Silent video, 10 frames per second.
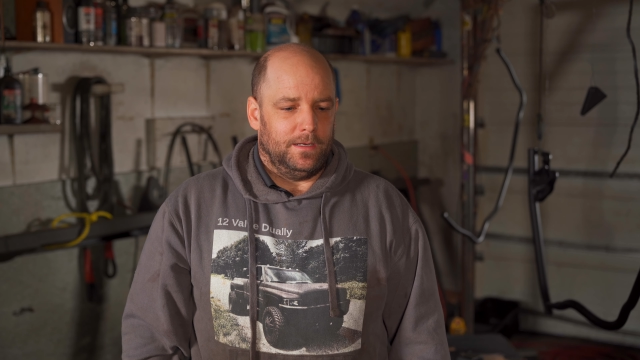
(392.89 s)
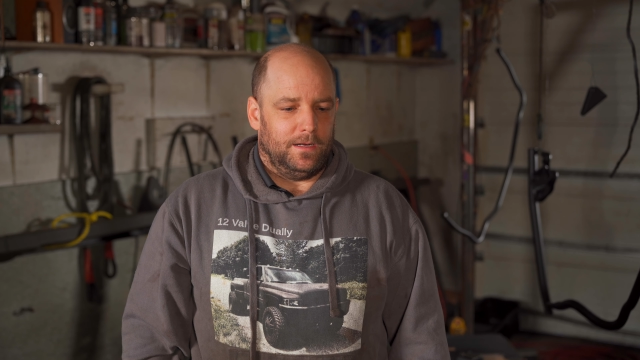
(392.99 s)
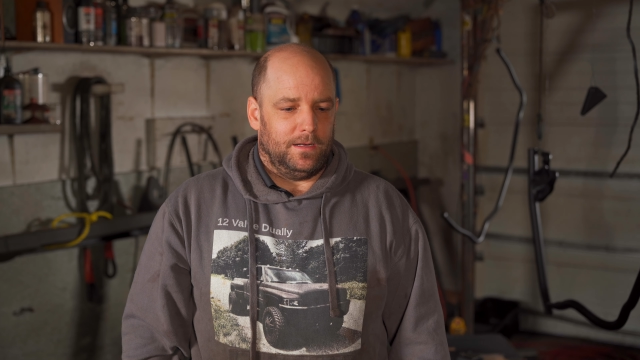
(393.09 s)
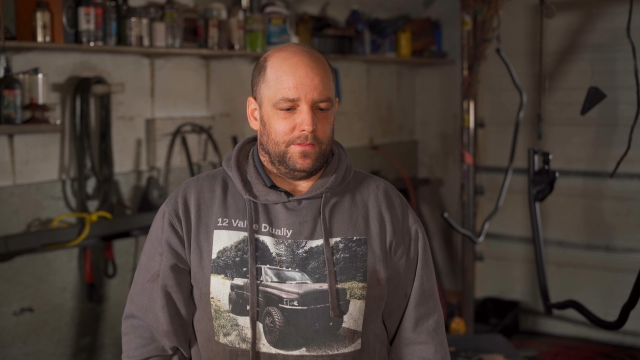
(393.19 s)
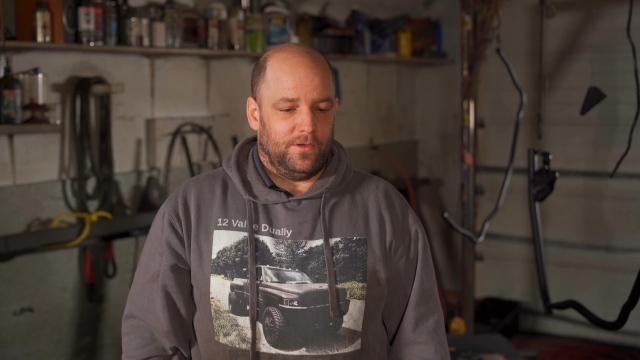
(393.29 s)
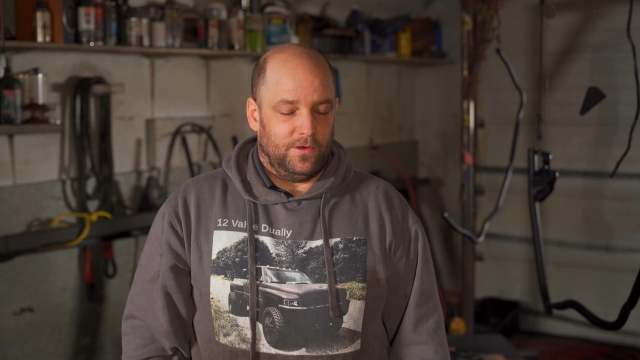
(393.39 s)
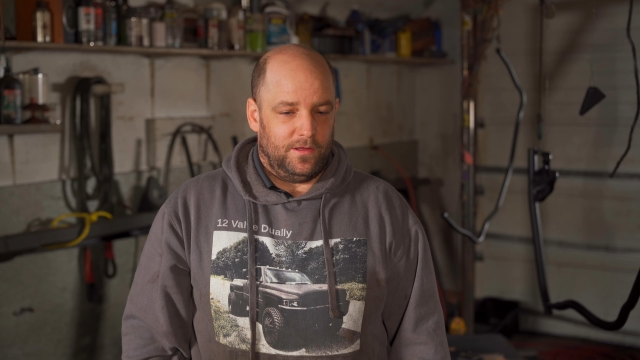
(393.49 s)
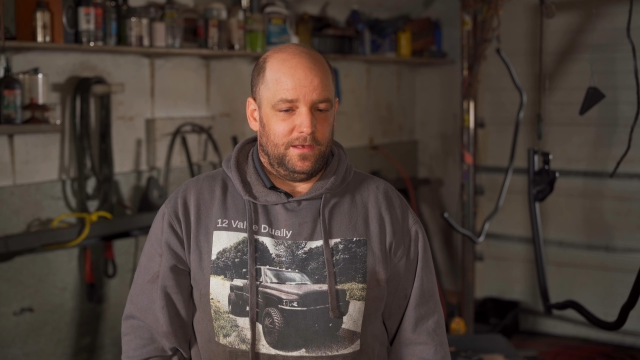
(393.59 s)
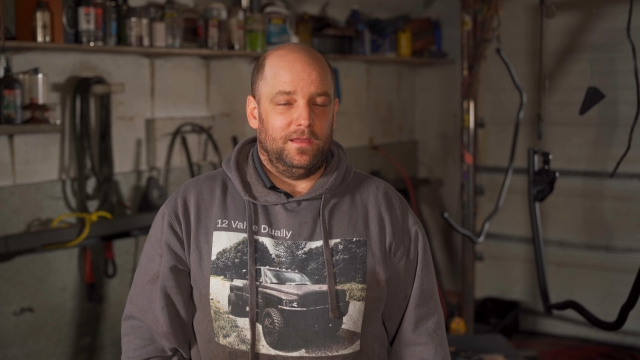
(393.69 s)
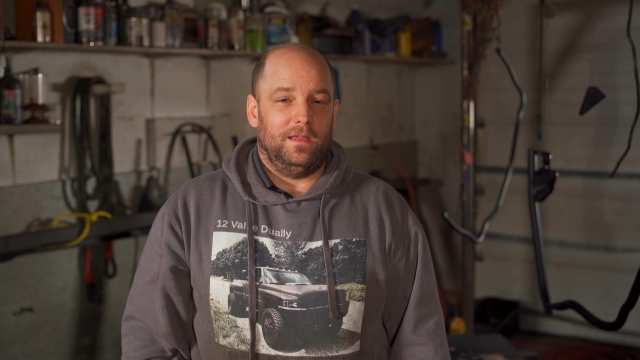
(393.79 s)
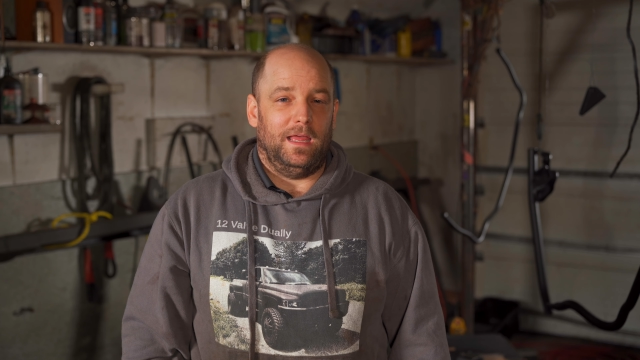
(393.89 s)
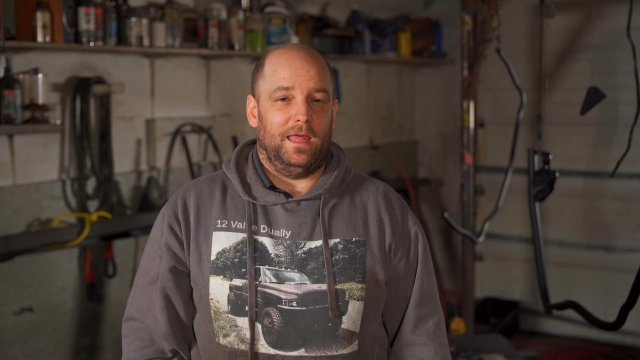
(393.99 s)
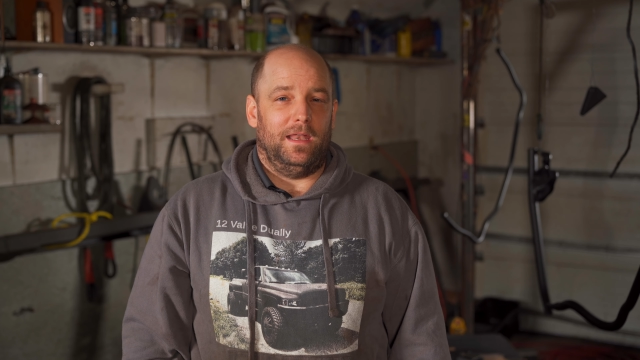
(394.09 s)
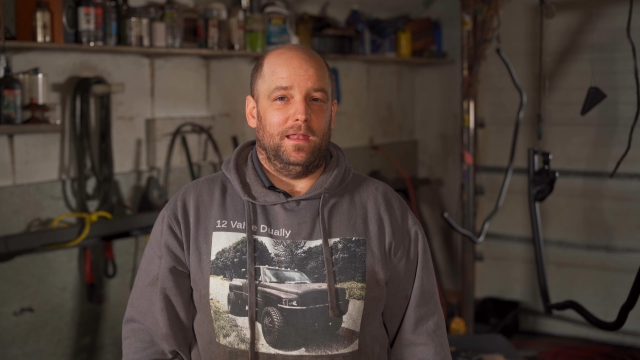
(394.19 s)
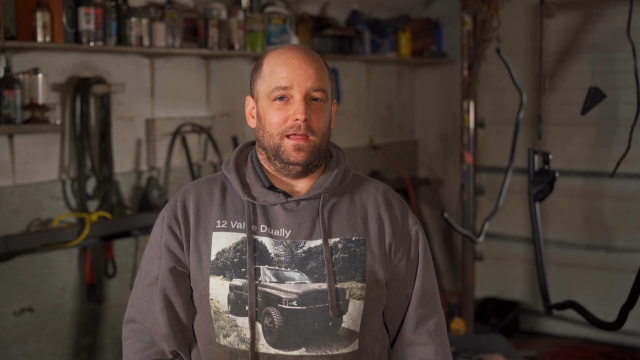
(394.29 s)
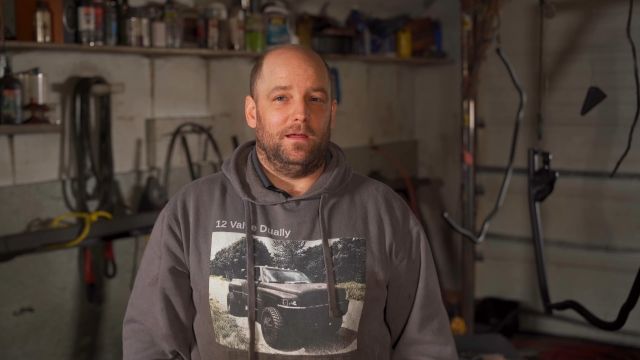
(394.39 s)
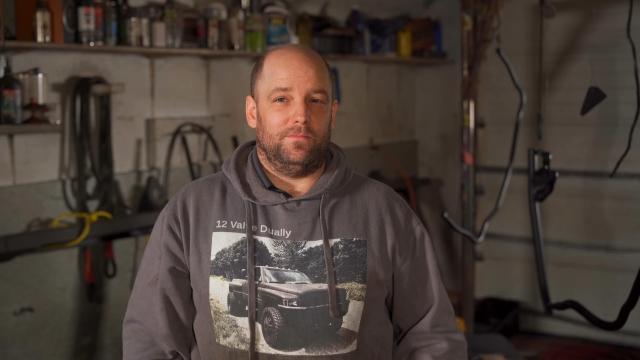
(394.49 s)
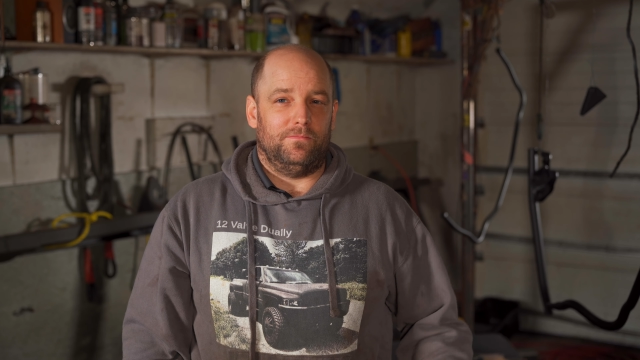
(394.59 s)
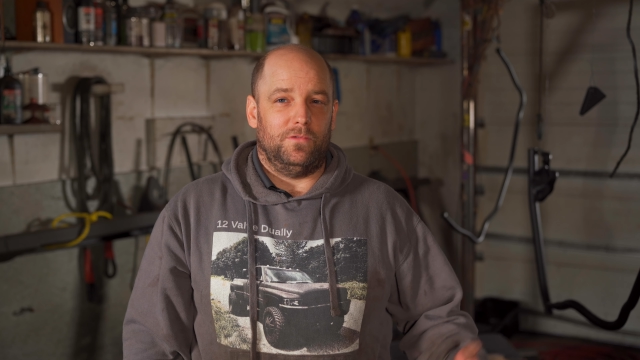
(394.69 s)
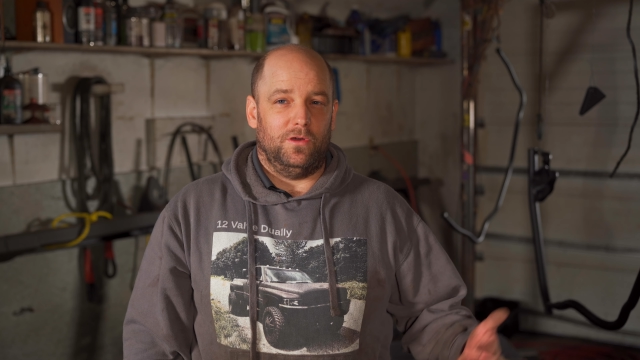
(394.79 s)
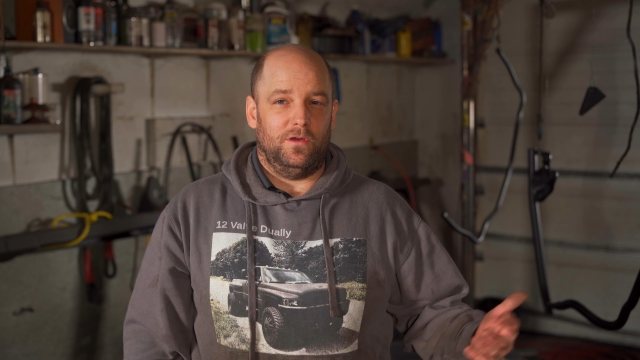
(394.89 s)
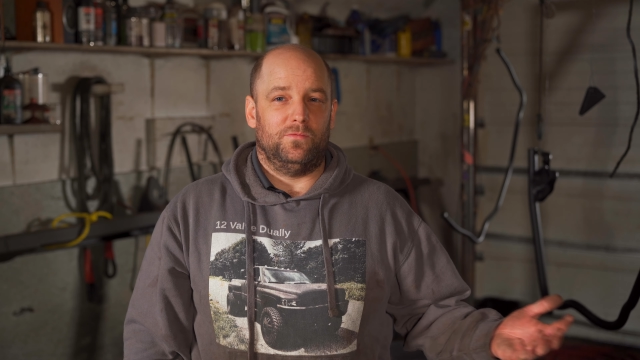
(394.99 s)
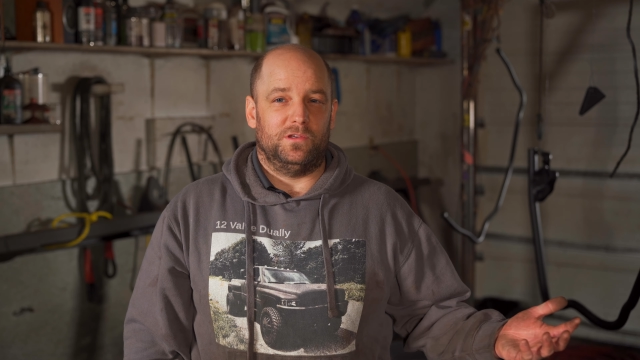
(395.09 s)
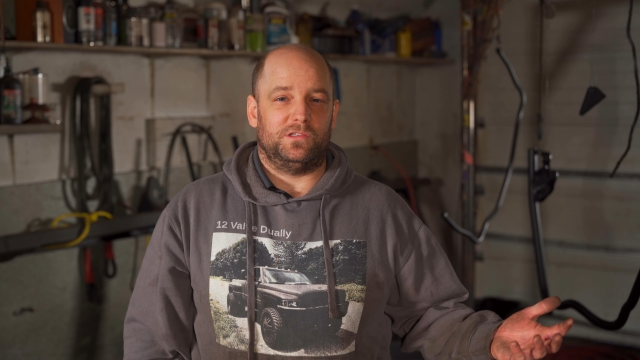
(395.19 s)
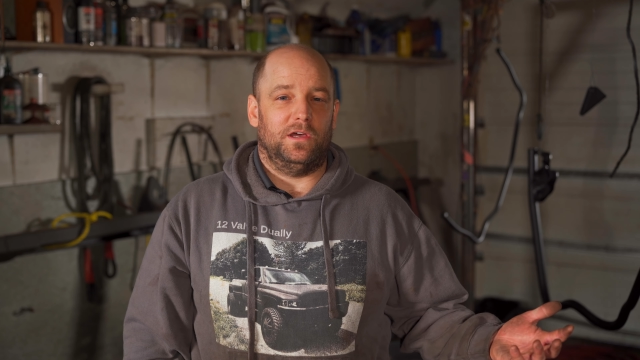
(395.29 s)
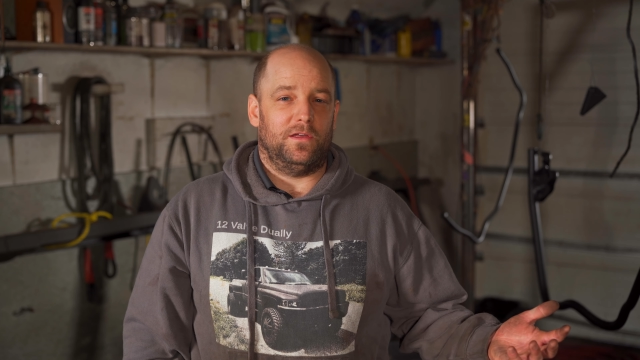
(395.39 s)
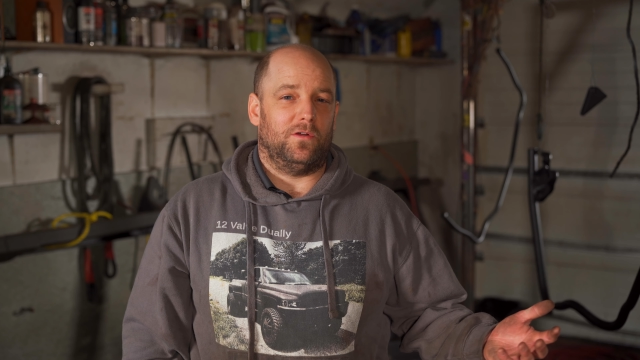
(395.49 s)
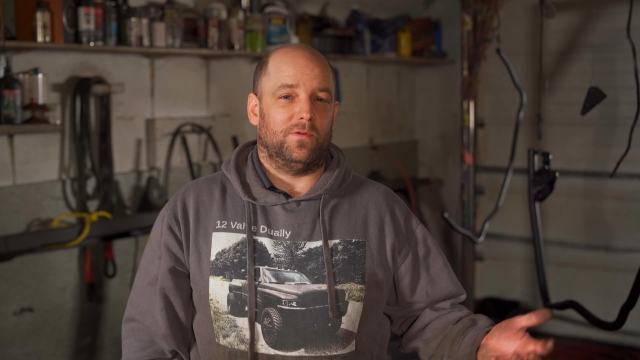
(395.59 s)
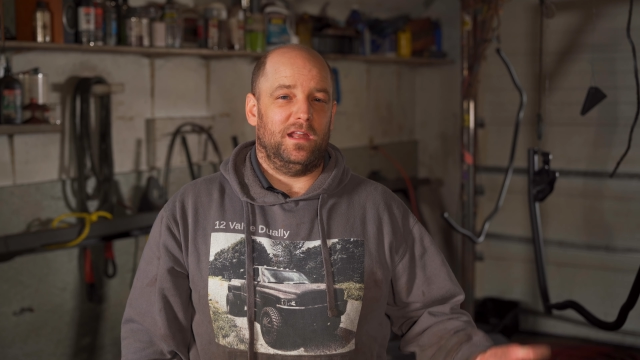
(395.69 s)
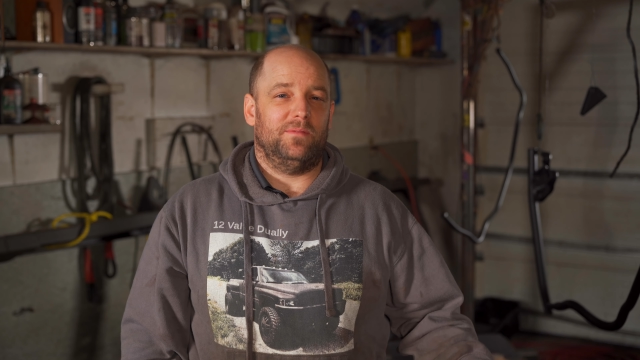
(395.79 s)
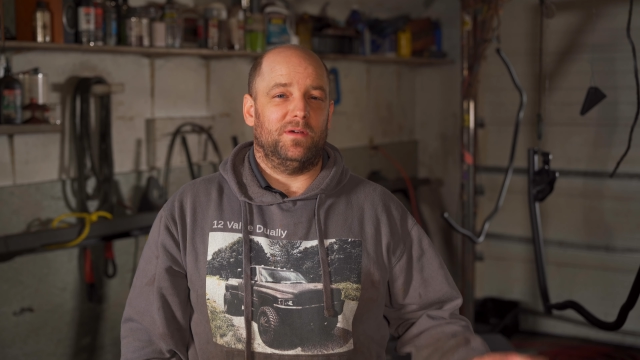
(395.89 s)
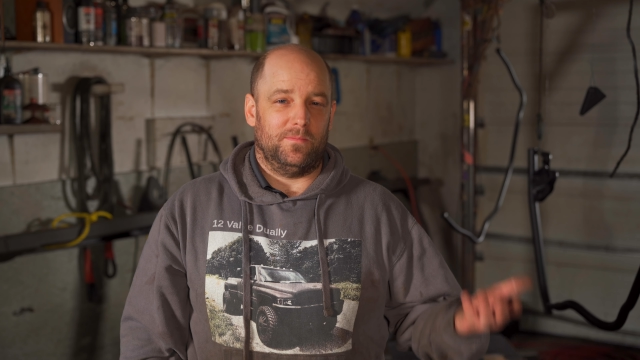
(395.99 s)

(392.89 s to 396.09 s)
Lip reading: the hood, and the hood was done already,